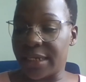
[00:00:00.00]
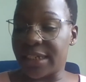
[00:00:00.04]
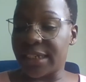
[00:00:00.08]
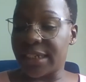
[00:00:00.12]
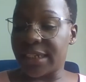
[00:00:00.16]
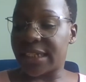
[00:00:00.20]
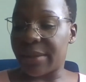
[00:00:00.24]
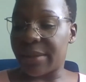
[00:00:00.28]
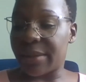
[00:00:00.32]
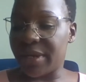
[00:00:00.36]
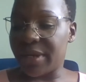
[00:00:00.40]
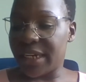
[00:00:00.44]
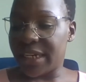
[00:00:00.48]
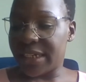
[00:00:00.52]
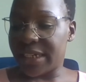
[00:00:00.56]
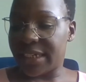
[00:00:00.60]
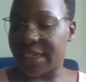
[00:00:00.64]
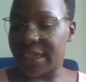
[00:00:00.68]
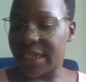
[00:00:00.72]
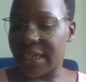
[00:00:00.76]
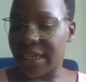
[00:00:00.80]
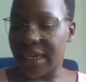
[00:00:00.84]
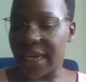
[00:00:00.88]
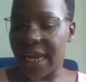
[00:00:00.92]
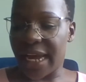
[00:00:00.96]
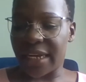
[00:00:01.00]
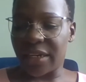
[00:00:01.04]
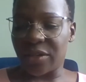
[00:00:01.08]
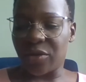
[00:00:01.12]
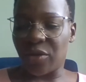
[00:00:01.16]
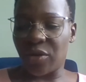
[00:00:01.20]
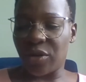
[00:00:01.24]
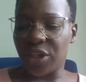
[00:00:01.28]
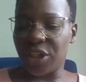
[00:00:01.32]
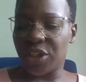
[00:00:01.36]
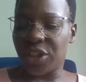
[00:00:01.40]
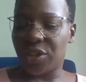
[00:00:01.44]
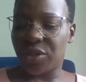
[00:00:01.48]
disability and
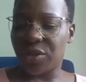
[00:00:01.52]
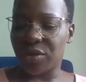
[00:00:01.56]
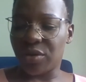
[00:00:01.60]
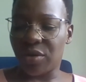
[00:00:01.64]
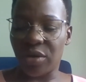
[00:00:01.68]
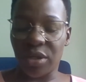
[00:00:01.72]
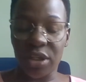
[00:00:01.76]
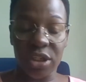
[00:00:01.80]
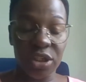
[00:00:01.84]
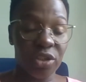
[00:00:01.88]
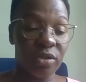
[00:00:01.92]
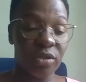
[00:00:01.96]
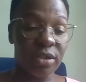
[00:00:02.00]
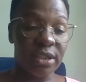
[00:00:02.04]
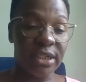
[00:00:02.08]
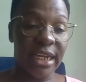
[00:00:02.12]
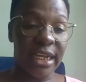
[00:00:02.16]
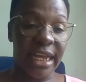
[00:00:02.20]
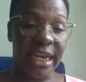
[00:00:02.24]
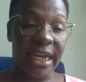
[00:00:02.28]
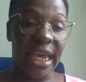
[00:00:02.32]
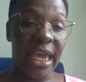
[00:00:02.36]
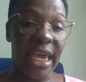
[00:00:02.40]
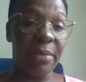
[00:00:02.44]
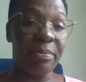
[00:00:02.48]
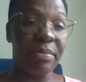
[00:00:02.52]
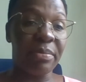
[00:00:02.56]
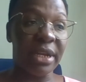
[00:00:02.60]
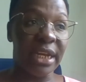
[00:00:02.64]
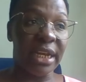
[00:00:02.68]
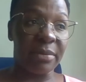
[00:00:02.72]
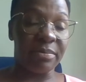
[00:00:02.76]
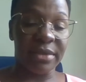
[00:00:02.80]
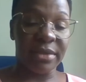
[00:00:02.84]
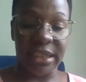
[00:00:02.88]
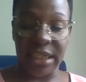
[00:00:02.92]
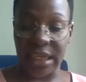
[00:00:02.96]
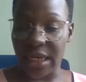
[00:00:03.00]
conditions like
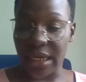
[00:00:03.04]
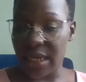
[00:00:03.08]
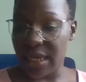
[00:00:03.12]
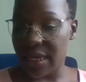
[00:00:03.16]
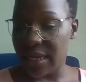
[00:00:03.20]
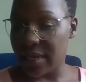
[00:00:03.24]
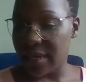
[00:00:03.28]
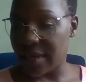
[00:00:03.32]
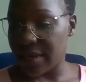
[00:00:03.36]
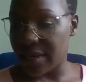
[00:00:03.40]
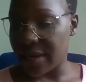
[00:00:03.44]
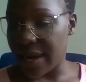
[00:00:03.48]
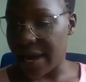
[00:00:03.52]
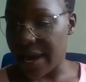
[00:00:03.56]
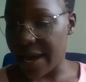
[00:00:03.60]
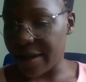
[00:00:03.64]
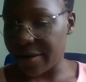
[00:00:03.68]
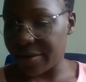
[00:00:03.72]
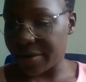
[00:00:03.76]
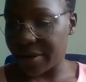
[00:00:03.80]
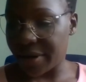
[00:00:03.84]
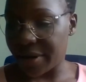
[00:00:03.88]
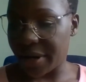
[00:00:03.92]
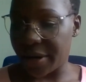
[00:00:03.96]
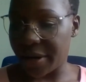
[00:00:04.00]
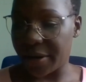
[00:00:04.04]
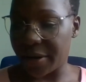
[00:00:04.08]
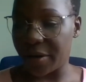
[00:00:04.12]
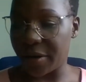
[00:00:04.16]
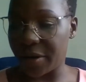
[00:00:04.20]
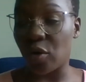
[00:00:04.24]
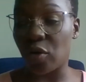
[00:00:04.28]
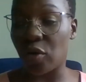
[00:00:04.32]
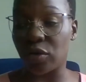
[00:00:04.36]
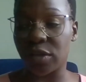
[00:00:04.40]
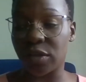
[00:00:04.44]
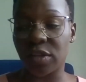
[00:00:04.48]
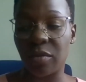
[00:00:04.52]
epilepsy are
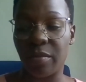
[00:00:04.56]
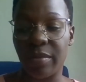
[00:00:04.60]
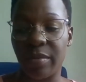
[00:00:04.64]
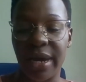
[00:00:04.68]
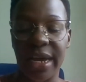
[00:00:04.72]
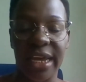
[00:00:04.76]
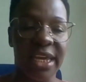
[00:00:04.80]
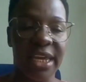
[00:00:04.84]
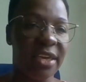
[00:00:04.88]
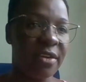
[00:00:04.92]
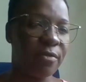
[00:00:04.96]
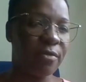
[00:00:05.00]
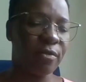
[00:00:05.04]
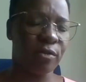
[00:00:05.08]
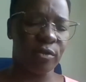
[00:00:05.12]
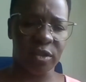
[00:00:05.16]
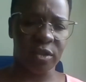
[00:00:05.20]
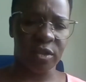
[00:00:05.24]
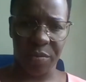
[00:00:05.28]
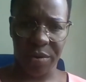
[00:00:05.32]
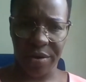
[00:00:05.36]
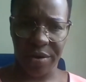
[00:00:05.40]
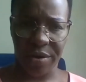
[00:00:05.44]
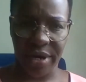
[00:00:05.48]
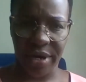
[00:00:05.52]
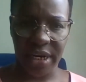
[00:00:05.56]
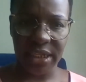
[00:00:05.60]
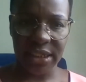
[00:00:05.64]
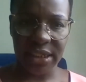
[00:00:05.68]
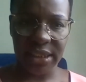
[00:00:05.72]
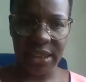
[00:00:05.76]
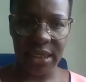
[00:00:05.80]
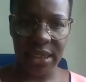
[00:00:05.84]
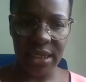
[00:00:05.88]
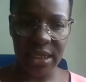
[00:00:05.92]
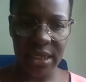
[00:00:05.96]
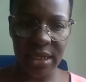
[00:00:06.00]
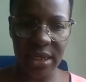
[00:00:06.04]
caused by evil
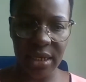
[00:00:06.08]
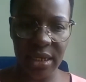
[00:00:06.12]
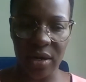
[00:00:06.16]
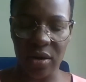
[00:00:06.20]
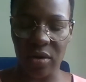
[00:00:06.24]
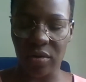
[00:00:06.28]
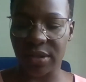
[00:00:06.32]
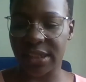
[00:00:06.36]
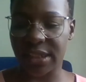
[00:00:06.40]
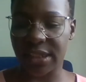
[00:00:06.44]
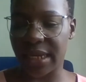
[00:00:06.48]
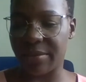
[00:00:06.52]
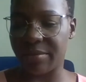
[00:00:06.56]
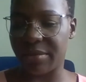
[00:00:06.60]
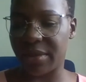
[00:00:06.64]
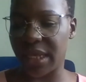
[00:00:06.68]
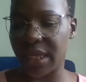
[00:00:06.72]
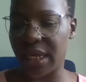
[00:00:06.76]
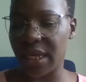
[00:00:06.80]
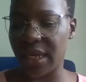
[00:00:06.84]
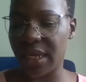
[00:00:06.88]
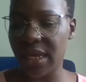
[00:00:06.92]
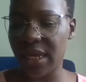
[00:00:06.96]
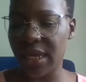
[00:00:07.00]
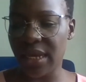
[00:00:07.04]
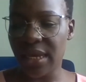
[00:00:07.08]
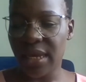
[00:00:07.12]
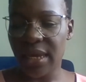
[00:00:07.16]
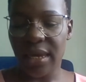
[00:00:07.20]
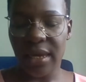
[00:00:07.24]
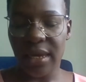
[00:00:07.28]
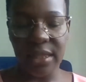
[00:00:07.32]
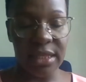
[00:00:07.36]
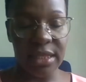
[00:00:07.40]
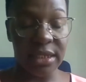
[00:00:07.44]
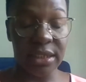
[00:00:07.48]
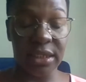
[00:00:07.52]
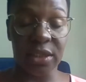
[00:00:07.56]
spirits or something.
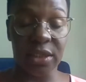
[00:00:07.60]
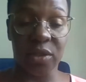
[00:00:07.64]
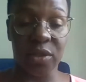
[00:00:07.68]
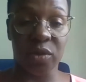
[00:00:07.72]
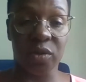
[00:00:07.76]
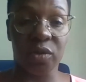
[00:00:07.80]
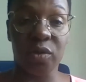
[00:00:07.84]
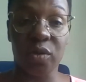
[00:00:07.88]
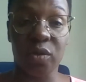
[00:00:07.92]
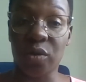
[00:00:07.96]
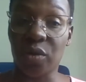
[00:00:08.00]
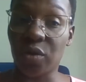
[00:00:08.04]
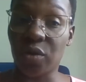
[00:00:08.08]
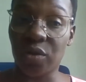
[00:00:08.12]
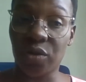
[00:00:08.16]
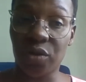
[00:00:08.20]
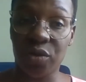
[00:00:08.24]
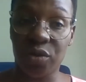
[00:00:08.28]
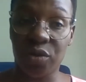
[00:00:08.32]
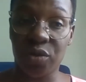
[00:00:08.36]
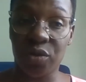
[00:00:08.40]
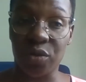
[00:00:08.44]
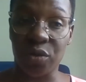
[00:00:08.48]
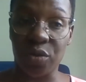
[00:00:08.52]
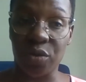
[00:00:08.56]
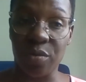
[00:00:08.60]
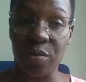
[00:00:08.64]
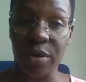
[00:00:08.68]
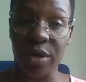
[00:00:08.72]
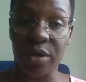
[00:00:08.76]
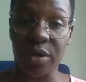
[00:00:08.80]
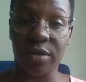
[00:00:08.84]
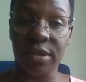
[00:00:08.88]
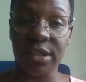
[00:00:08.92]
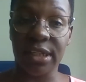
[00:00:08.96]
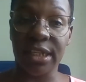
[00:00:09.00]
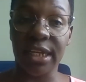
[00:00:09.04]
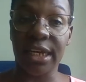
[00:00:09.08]
This is also not true
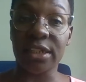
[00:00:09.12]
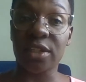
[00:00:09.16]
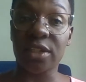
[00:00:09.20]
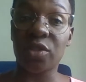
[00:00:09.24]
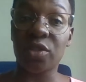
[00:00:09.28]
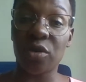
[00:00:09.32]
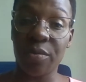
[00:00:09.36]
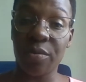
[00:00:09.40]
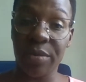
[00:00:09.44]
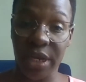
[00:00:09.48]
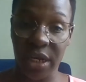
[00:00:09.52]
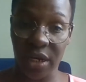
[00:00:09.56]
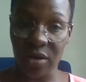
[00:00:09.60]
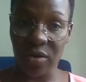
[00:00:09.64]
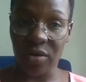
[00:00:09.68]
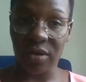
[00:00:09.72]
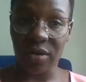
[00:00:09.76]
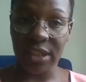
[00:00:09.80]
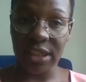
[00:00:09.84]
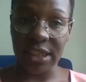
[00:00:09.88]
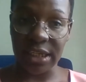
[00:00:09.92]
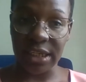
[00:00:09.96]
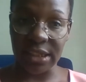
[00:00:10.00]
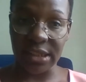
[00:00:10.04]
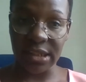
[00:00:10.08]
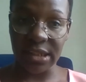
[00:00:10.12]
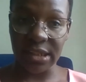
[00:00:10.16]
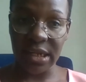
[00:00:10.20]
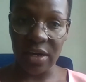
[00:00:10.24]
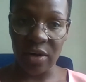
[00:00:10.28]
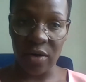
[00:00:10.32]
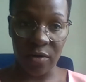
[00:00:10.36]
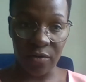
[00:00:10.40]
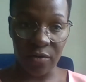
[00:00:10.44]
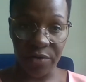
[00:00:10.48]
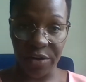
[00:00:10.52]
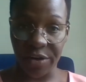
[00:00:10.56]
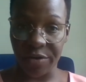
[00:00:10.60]
because there are so many causes
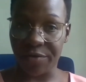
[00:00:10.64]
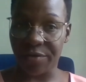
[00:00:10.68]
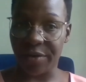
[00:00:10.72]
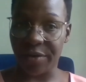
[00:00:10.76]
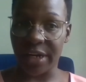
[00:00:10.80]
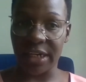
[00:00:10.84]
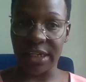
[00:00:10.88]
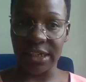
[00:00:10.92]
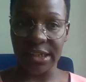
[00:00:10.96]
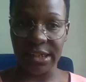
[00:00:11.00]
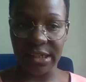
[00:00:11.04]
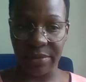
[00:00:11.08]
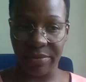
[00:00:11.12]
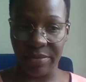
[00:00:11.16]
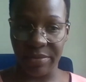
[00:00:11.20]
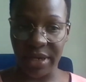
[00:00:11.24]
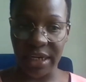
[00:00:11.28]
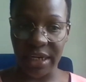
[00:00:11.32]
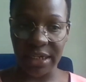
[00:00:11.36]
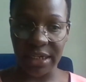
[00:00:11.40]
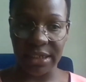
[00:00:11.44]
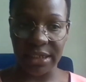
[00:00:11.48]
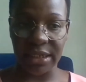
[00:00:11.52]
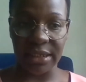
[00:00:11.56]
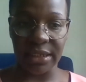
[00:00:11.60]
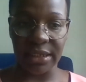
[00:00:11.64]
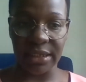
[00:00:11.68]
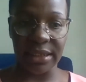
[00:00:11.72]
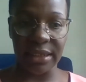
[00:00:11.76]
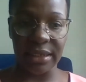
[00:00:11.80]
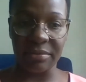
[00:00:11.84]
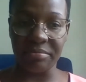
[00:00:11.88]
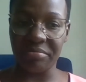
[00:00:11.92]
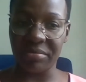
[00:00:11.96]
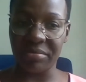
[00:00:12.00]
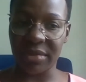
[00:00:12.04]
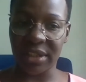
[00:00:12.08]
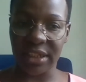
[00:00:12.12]
of different disabilities,
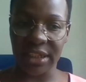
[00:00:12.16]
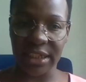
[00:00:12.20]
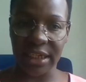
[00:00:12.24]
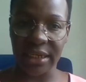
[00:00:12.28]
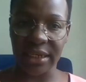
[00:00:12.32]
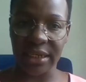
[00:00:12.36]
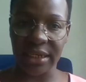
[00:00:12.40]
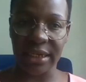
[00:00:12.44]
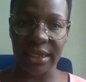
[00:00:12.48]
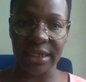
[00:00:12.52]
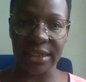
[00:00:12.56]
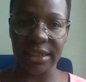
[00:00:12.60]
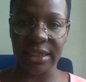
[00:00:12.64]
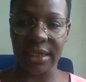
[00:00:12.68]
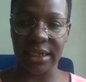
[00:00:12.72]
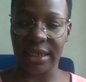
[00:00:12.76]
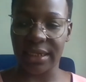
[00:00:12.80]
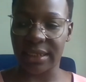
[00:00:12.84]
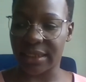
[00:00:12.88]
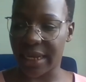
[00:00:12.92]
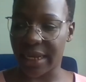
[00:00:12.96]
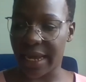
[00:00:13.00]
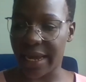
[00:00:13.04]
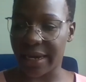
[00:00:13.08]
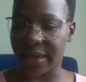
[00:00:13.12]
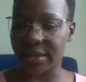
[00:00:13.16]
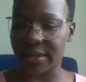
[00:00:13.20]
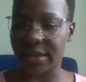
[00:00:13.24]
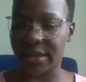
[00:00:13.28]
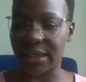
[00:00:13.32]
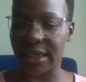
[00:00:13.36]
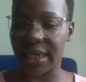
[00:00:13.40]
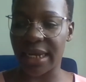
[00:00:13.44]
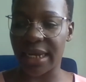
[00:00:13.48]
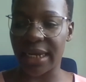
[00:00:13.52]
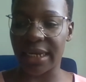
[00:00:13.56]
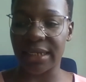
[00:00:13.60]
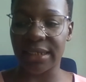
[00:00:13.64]
sicknesses,
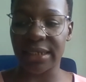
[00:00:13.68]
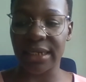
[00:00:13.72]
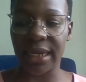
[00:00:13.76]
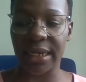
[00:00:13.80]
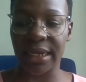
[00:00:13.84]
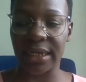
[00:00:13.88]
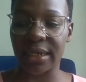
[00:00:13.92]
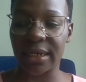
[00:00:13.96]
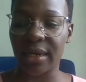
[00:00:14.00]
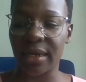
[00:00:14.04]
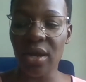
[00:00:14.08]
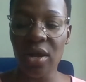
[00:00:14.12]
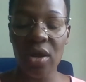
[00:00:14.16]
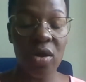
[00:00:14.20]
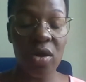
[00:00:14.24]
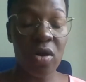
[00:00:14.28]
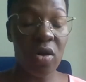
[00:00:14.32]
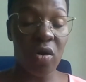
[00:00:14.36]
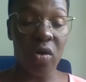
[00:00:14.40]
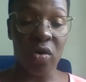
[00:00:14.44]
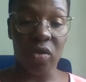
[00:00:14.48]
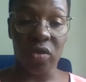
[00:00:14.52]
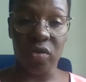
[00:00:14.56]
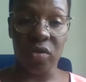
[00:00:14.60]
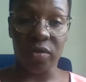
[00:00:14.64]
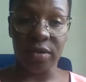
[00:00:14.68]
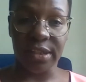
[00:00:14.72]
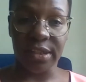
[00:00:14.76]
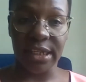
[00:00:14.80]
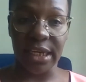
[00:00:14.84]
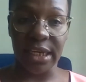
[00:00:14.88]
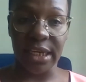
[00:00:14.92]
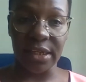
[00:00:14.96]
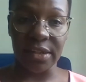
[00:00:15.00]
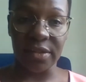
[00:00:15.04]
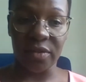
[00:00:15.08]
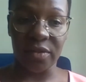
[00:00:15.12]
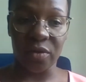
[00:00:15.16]
accidents, and all those
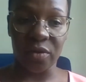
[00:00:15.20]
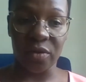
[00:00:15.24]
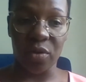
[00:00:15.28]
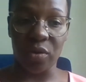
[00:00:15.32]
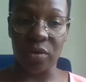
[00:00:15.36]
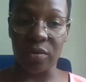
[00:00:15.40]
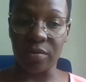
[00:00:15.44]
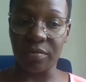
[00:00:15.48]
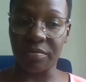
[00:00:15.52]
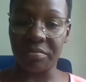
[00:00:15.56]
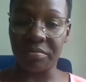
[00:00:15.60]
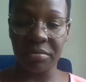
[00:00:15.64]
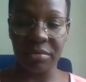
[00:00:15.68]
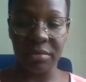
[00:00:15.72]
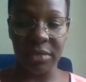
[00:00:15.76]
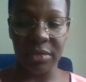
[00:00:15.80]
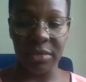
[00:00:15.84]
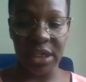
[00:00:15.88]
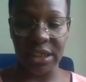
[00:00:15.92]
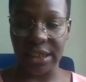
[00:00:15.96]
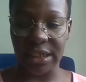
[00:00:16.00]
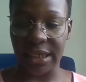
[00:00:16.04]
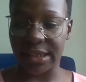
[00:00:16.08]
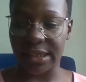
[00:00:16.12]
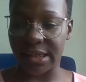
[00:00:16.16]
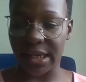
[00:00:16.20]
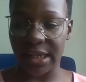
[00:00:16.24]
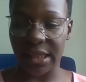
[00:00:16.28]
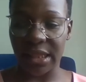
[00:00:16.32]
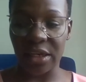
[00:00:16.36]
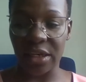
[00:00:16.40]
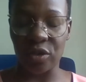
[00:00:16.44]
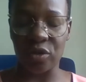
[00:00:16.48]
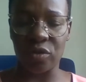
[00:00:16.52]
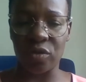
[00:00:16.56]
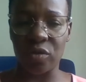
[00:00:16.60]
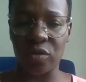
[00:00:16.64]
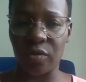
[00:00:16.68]
things. So it has
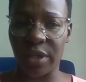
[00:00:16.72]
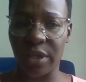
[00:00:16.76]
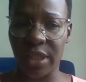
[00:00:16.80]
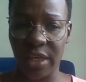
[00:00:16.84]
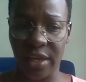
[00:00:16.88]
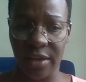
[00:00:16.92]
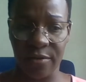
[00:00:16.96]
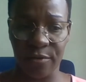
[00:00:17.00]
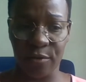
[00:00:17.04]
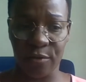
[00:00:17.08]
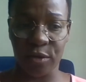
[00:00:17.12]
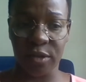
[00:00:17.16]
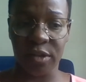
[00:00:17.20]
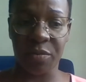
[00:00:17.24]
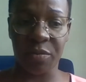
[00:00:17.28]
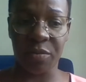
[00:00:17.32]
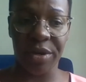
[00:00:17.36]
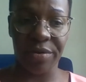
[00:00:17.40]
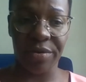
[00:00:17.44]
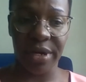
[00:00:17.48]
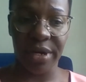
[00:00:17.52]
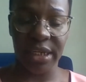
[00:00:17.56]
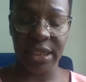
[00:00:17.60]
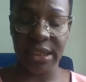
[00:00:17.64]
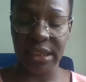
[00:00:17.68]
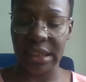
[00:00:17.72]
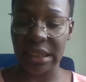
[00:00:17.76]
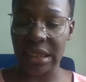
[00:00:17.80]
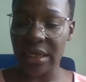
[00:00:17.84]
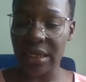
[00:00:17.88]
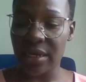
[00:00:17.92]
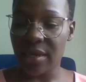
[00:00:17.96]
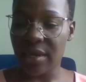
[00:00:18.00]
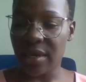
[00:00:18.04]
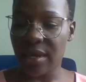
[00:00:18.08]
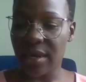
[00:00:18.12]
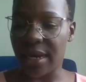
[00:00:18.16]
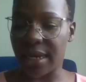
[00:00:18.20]
nothing to do with evil spirits
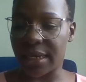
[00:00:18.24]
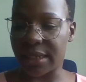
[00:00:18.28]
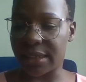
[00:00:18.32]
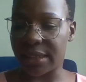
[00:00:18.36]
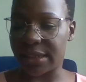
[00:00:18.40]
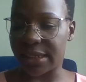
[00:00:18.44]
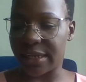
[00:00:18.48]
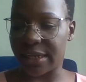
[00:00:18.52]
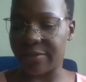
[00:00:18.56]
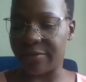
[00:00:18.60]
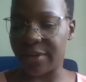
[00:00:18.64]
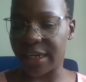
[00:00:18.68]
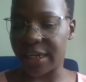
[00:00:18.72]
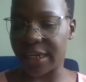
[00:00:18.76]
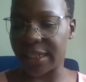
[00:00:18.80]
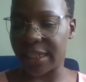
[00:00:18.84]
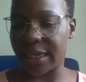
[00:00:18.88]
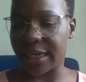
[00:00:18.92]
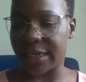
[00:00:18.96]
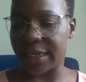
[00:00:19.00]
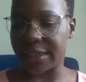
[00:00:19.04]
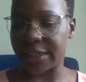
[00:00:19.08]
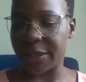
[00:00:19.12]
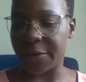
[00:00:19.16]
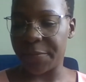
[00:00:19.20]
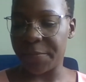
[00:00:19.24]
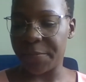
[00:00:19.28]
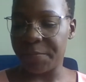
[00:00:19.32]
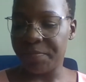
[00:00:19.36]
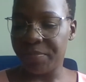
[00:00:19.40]
and stuff like that.